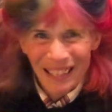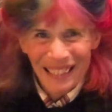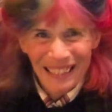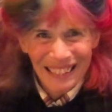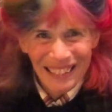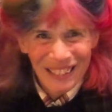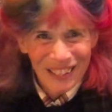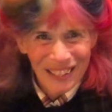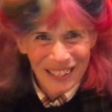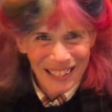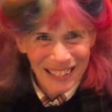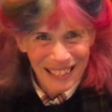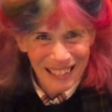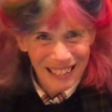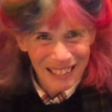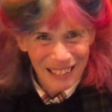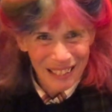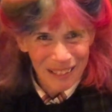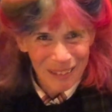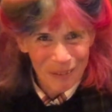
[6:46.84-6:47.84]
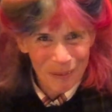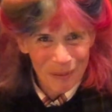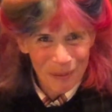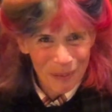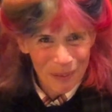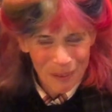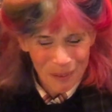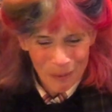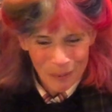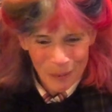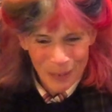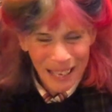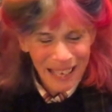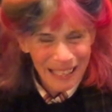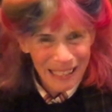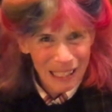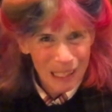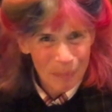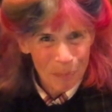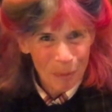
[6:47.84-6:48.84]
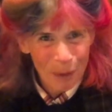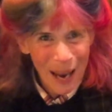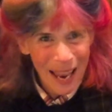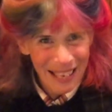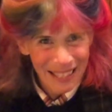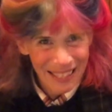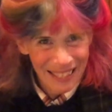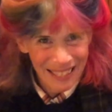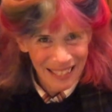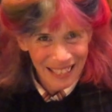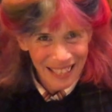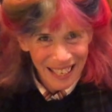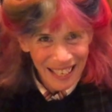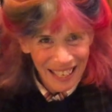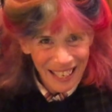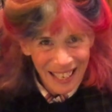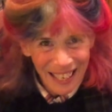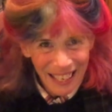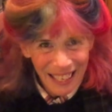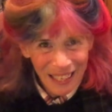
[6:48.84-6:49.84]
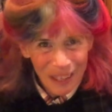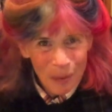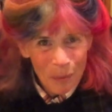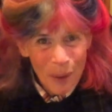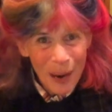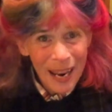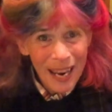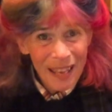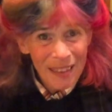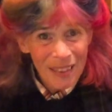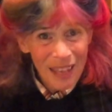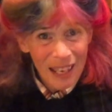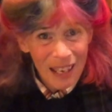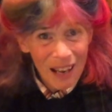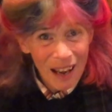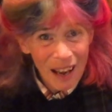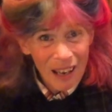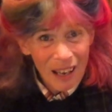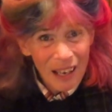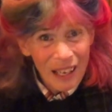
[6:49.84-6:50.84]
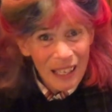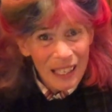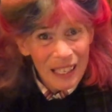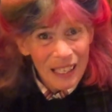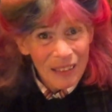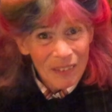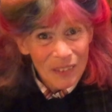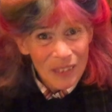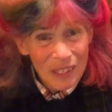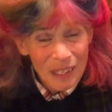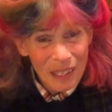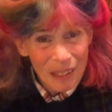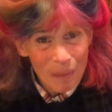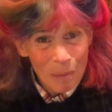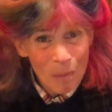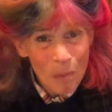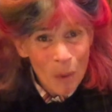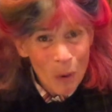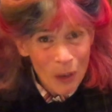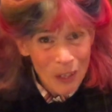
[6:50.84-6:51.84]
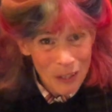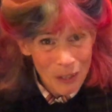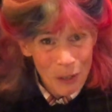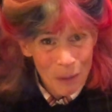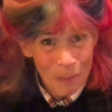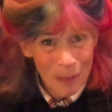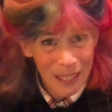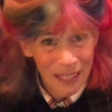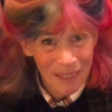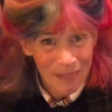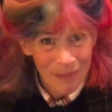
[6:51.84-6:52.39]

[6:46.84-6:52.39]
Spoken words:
just re-expressed in a way that gives more to me.